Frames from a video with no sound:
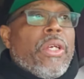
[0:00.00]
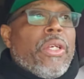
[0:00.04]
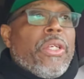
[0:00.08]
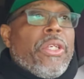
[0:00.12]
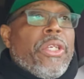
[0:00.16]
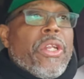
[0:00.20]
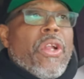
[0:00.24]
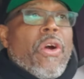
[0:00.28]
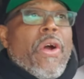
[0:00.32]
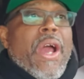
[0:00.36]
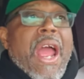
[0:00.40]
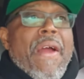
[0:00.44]

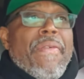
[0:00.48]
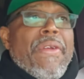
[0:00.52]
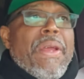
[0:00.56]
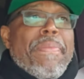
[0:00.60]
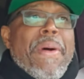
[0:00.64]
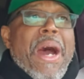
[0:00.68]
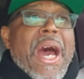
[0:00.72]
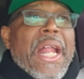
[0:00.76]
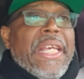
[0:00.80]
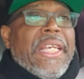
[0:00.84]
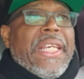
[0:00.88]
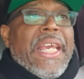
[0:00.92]
You know,
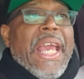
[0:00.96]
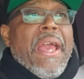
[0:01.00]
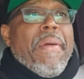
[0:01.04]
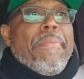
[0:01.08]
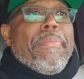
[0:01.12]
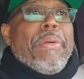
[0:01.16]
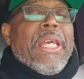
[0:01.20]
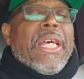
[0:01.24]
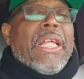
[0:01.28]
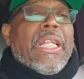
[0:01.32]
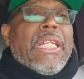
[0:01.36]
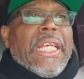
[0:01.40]
everybody can't
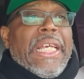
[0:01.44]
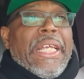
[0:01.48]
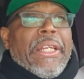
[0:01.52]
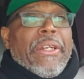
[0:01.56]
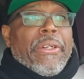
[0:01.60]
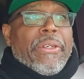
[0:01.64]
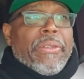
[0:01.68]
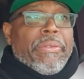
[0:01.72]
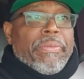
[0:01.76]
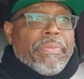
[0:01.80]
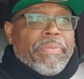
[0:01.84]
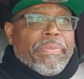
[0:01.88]
be a leader.
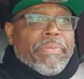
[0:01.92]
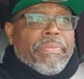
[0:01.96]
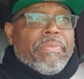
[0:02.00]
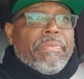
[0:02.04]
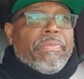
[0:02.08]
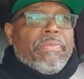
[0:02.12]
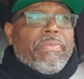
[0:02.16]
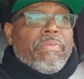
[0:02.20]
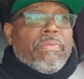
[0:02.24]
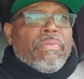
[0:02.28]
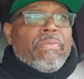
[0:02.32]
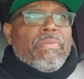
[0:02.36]

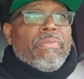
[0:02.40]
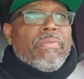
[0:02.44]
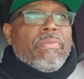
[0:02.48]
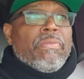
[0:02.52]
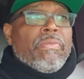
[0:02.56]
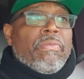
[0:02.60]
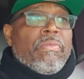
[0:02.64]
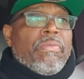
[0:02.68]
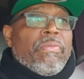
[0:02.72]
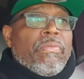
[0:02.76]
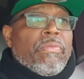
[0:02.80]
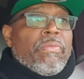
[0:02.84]

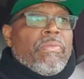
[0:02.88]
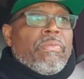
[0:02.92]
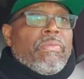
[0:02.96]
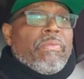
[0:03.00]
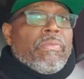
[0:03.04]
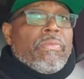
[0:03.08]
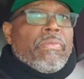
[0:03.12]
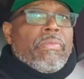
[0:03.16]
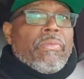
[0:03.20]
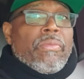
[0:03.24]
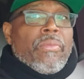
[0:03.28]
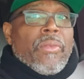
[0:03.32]

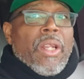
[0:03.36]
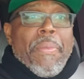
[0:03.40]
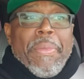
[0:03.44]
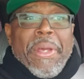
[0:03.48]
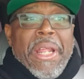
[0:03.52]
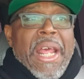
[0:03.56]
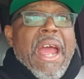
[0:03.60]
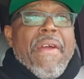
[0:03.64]
I mean,